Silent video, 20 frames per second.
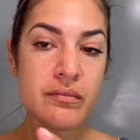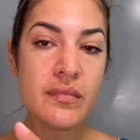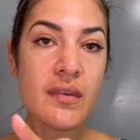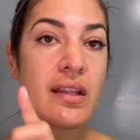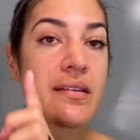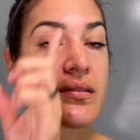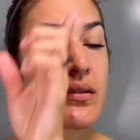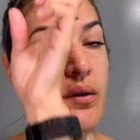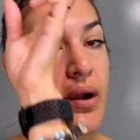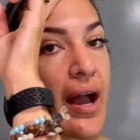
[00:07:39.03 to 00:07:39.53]

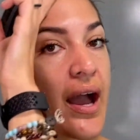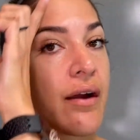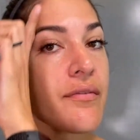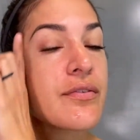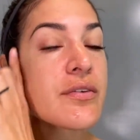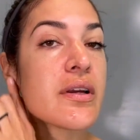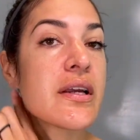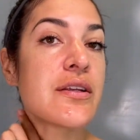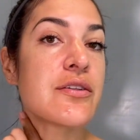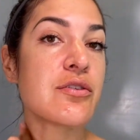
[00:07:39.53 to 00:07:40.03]
So
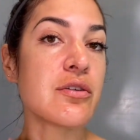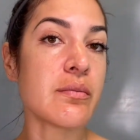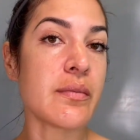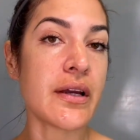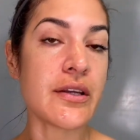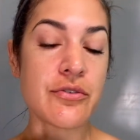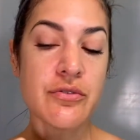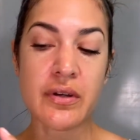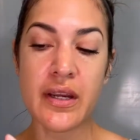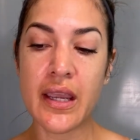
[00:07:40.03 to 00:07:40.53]
after I do my
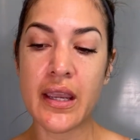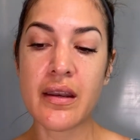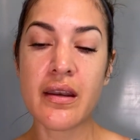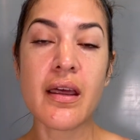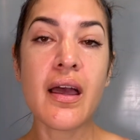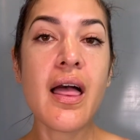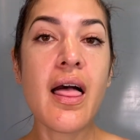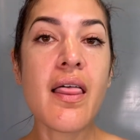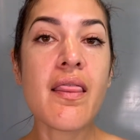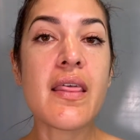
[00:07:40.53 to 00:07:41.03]
drain,
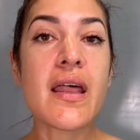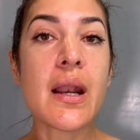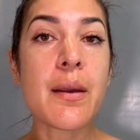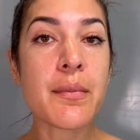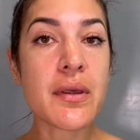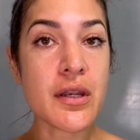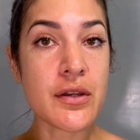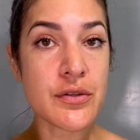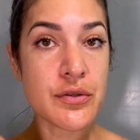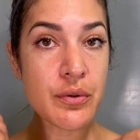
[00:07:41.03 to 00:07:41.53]
then I'm
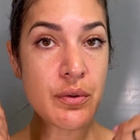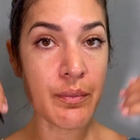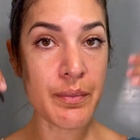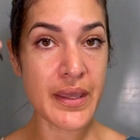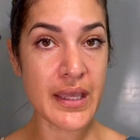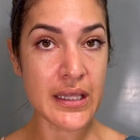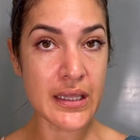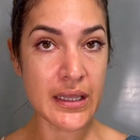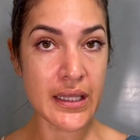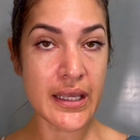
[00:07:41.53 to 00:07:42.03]
going to do a
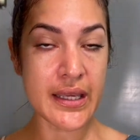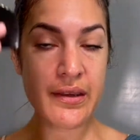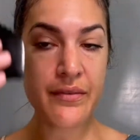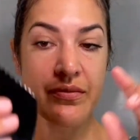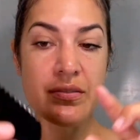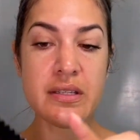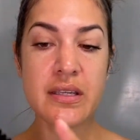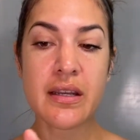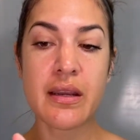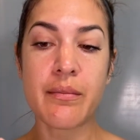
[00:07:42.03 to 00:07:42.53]
big
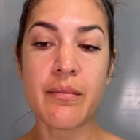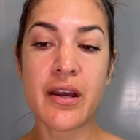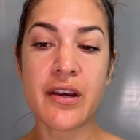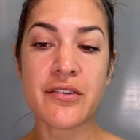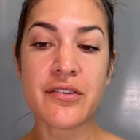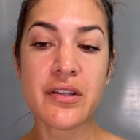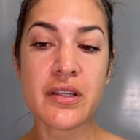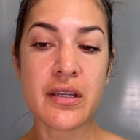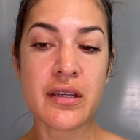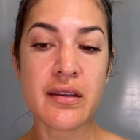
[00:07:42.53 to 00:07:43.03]
lift, and I'm
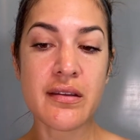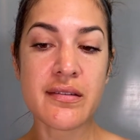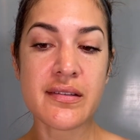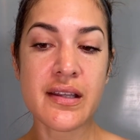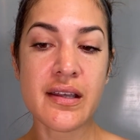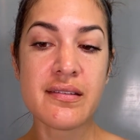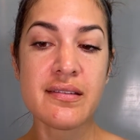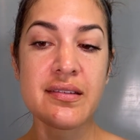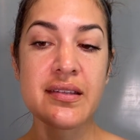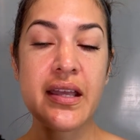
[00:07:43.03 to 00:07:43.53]
actually going to use
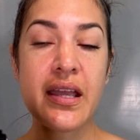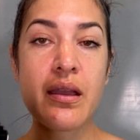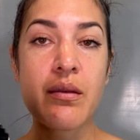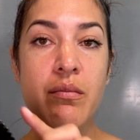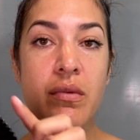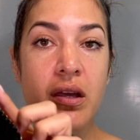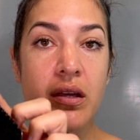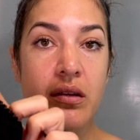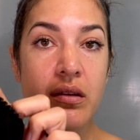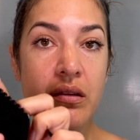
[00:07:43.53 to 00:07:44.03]
that same
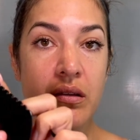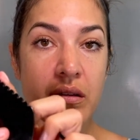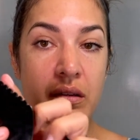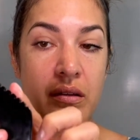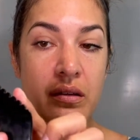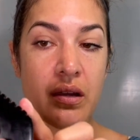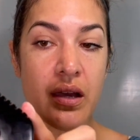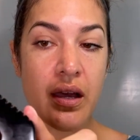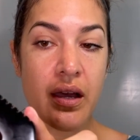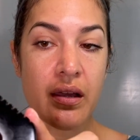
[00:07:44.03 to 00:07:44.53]

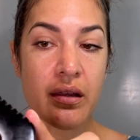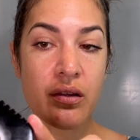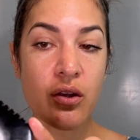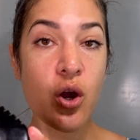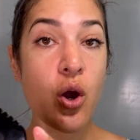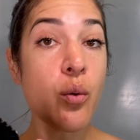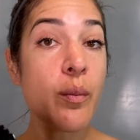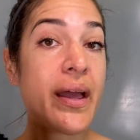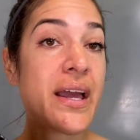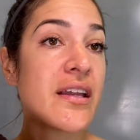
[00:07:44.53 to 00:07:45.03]

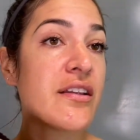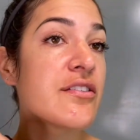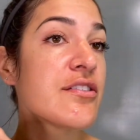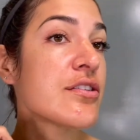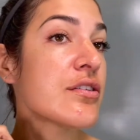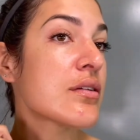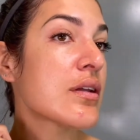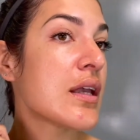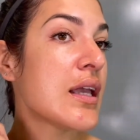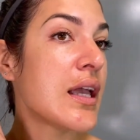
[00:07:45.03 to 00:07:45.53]
comb
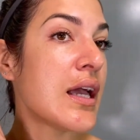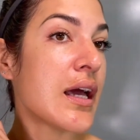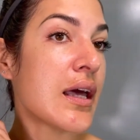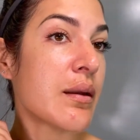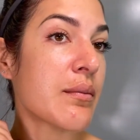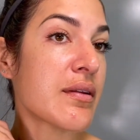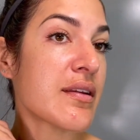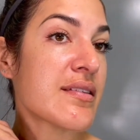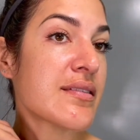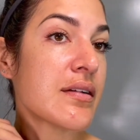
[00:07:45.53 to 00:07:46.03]
edge, and I'm
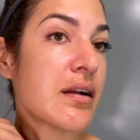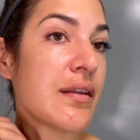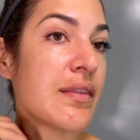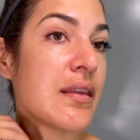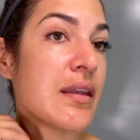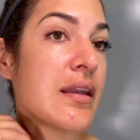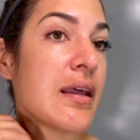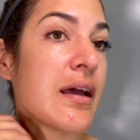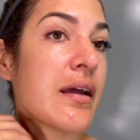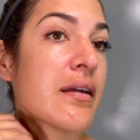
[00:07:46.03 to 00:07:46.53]
going to start at the
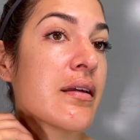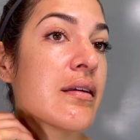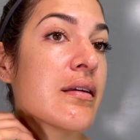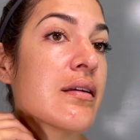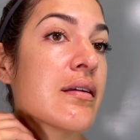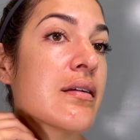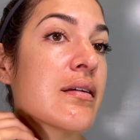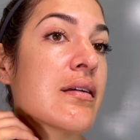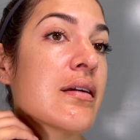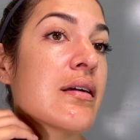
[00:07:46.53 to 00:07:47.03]
neck,
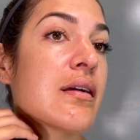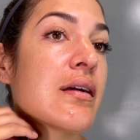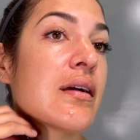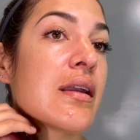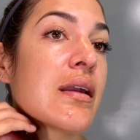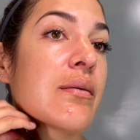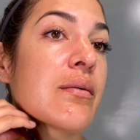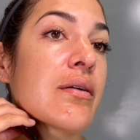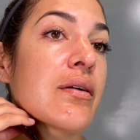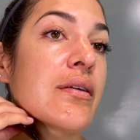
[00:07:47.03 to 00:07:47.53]
and
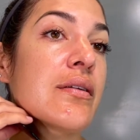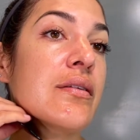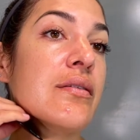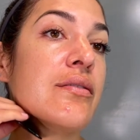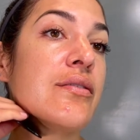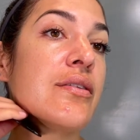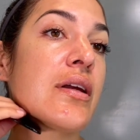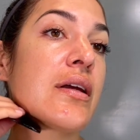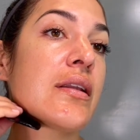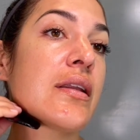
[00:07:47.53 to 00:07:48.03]
I'm going to
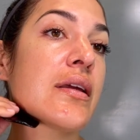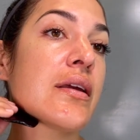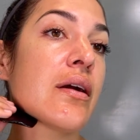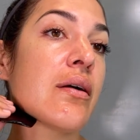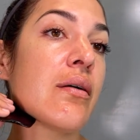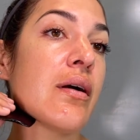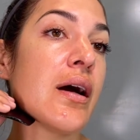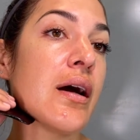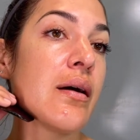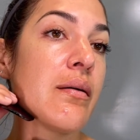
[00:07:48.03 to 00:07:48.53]
gently go
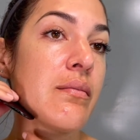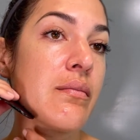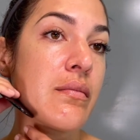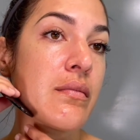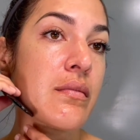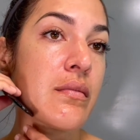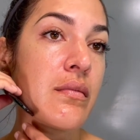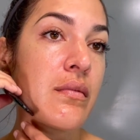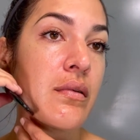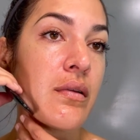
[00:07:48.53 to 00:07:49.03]
up,
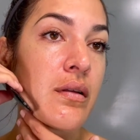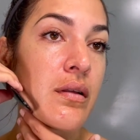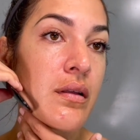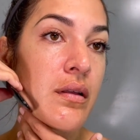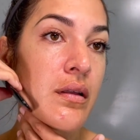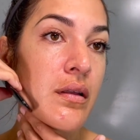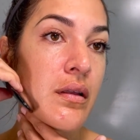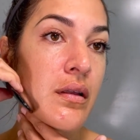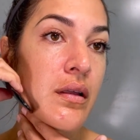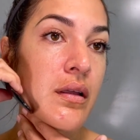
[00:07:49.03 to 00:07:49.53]

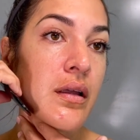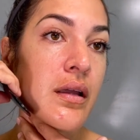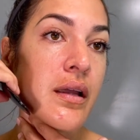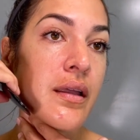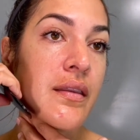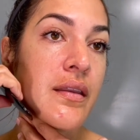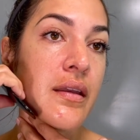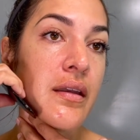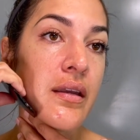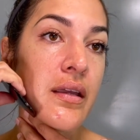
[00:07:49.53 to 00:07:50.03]

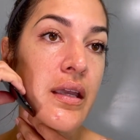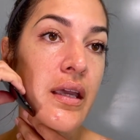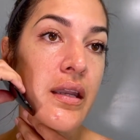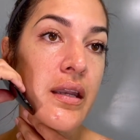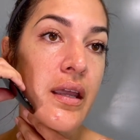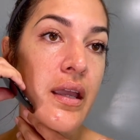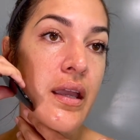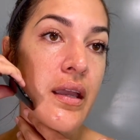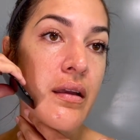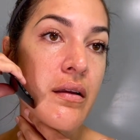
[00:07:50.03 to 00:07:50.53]
and then again
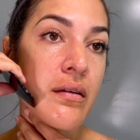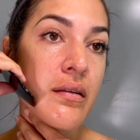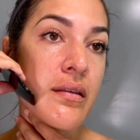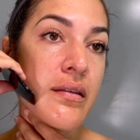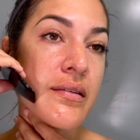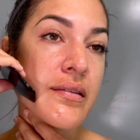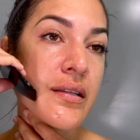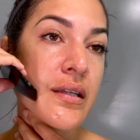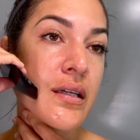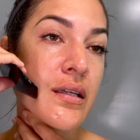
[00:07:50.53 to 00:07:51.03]
anchor the
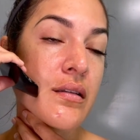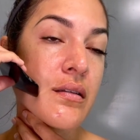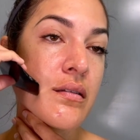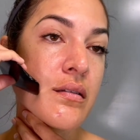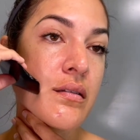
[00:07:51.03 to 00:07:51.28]
skin,